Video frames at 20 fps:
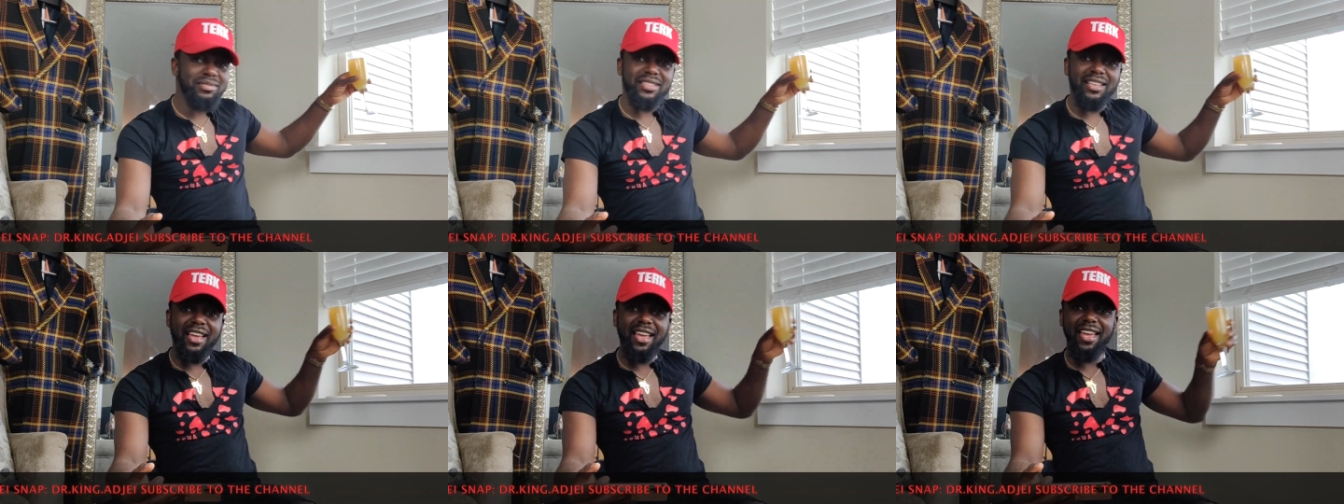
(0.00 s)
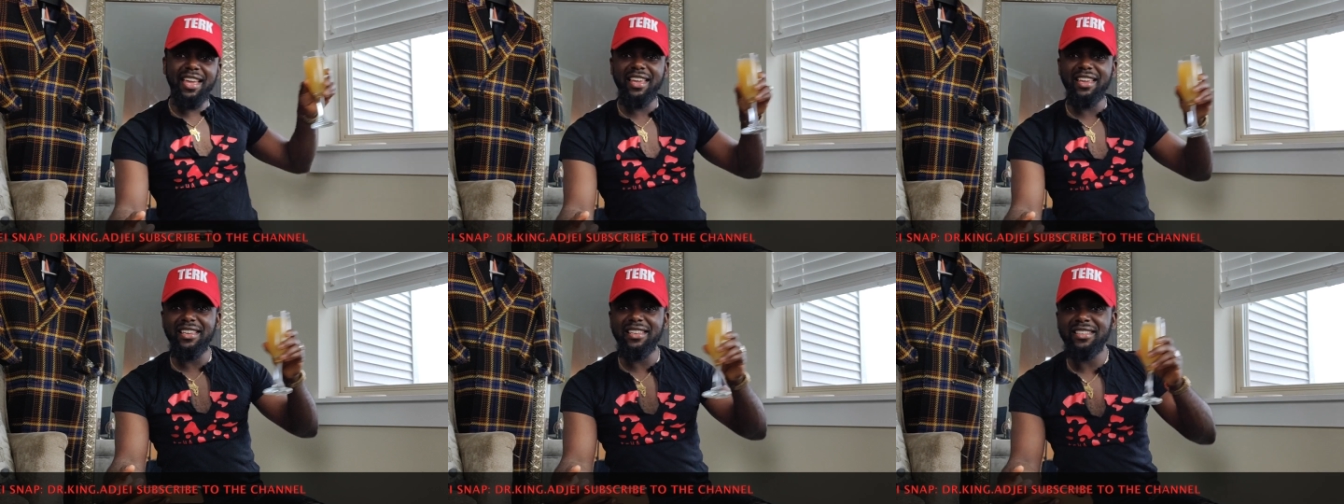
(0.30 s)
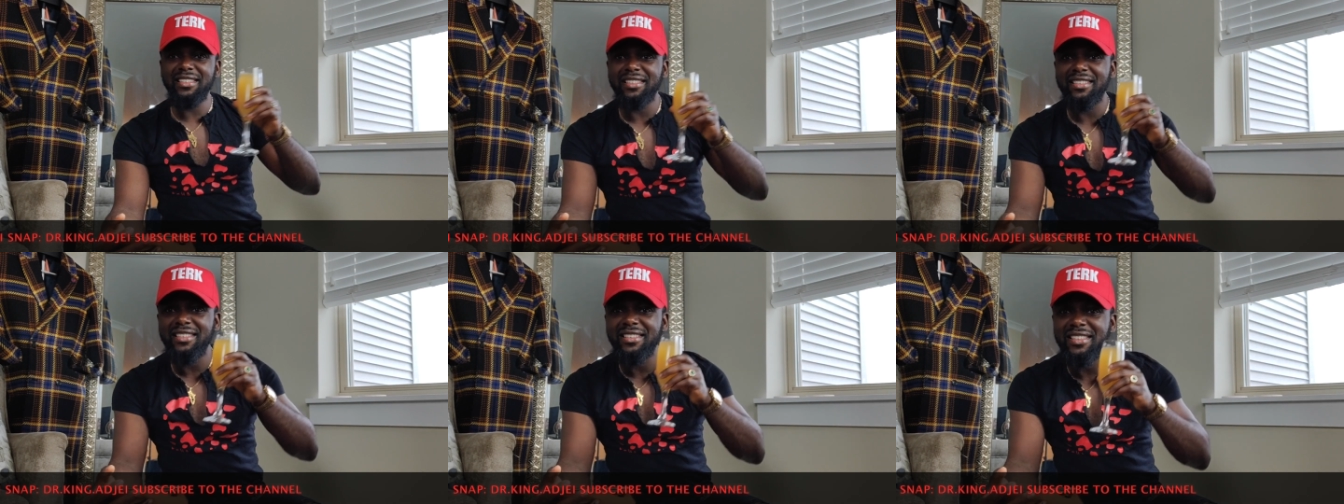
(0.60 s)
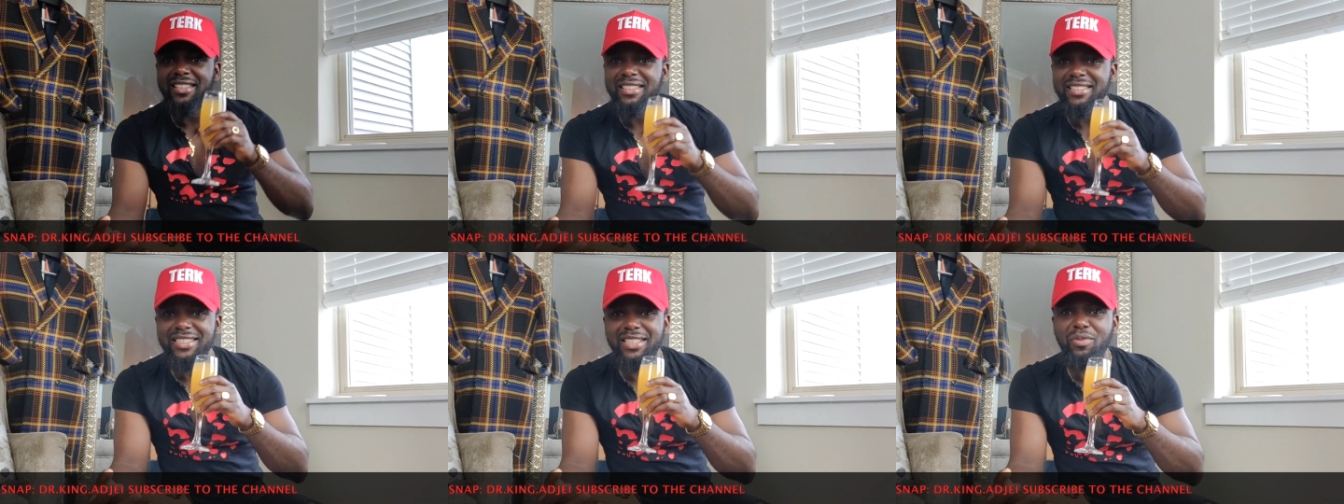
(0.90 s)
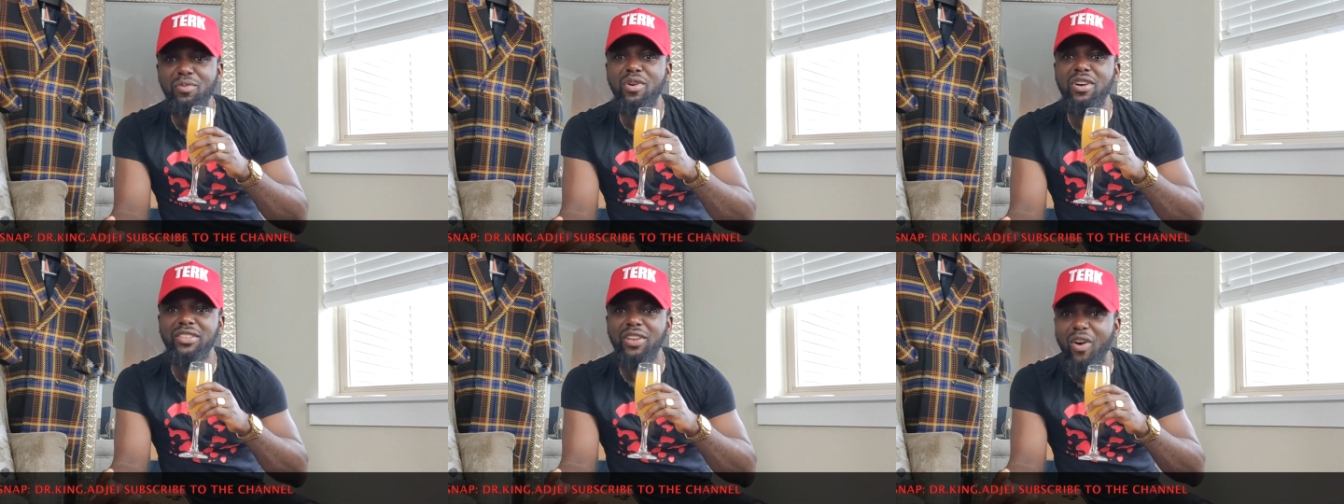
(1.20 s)
what I'm saying?
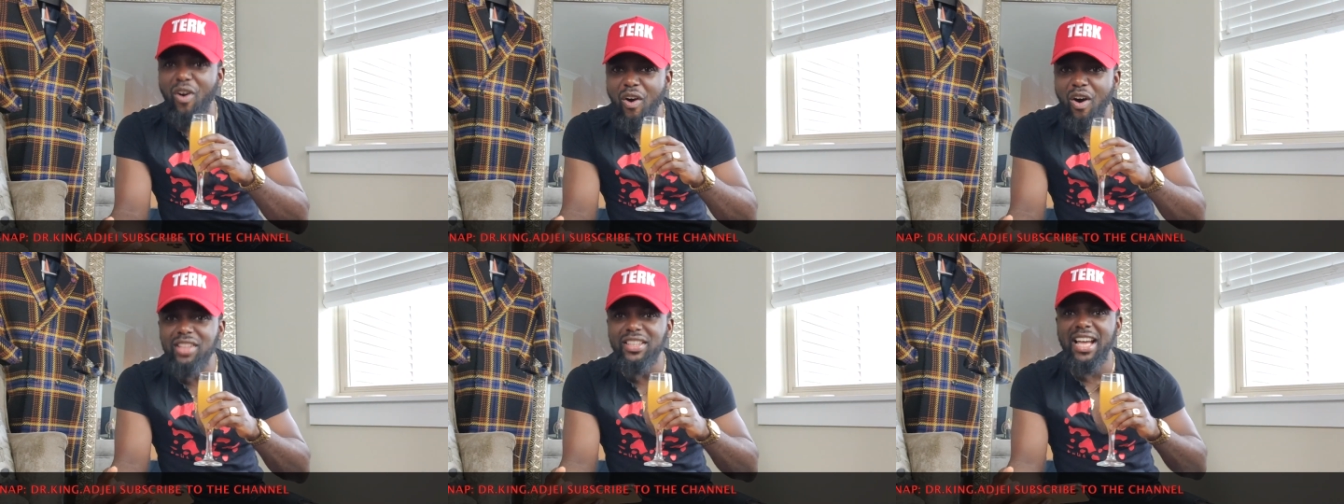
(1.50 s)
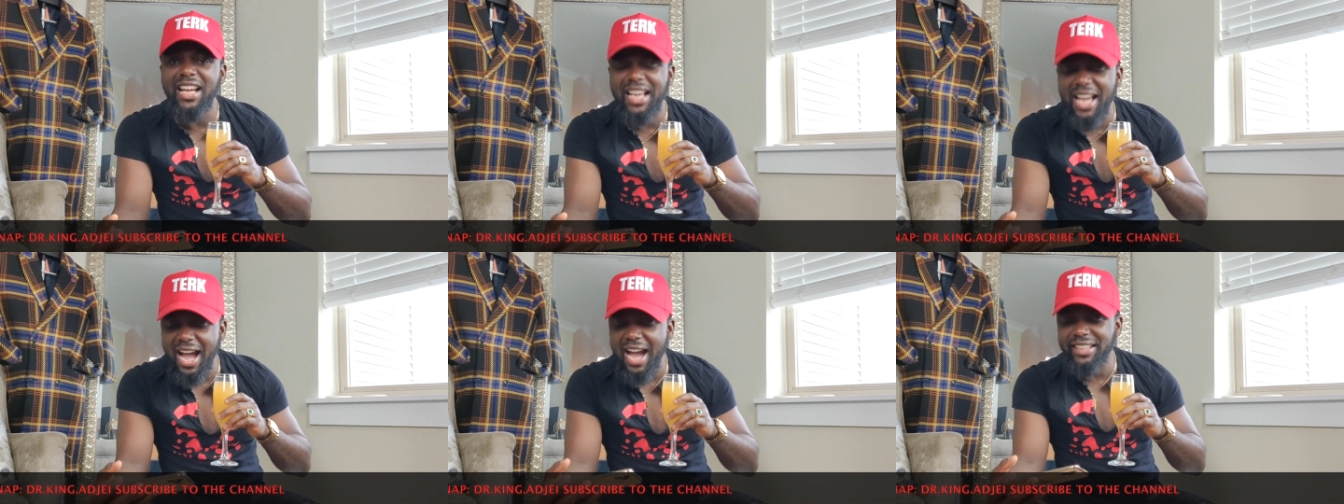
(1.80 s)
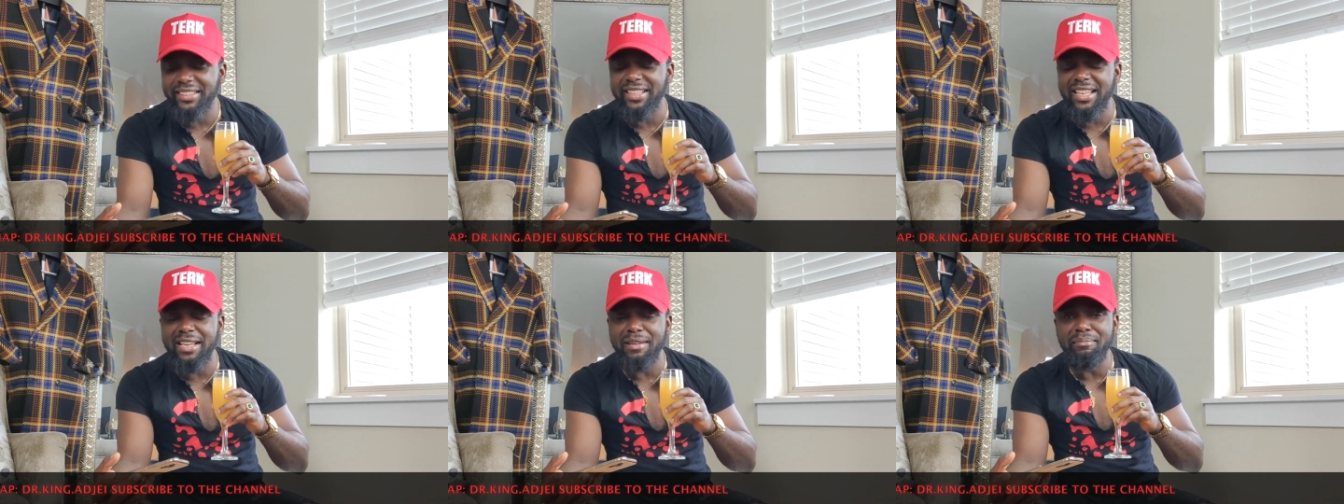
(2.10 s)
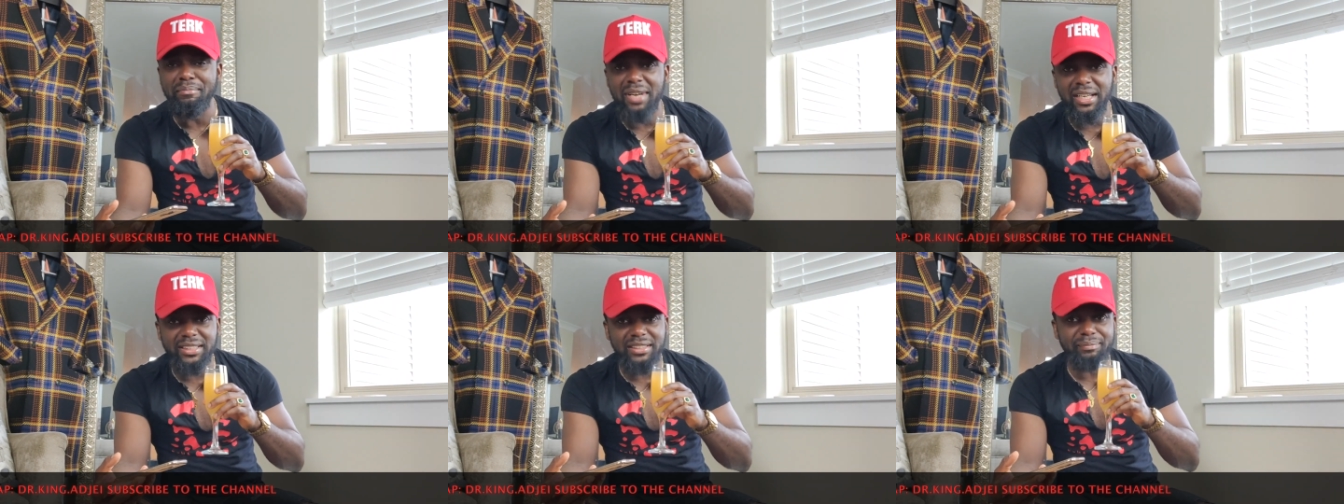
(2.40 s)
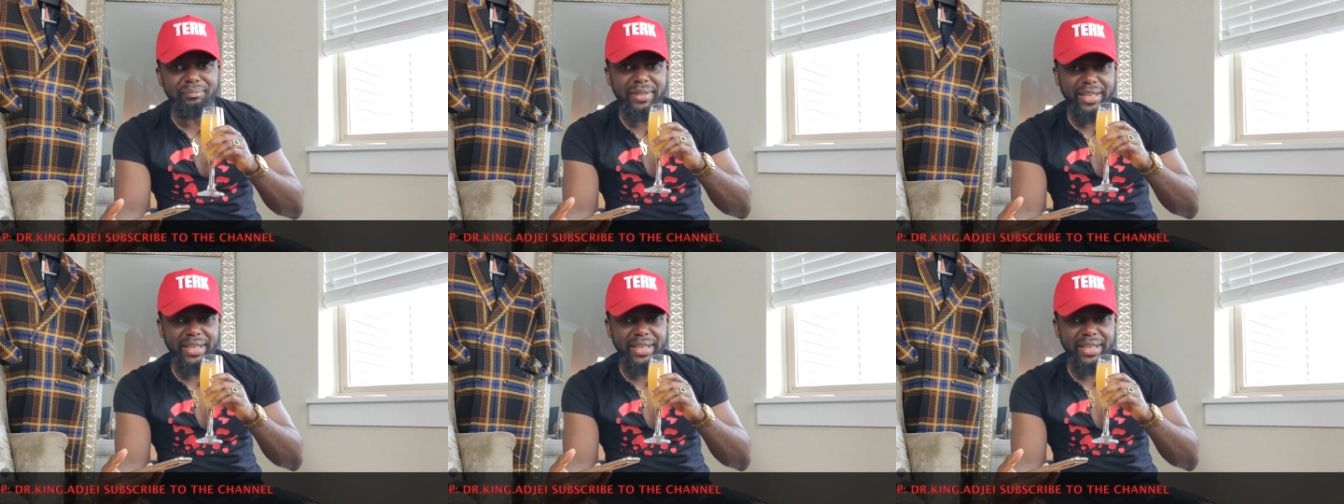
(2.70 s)
She wants all I got damn money,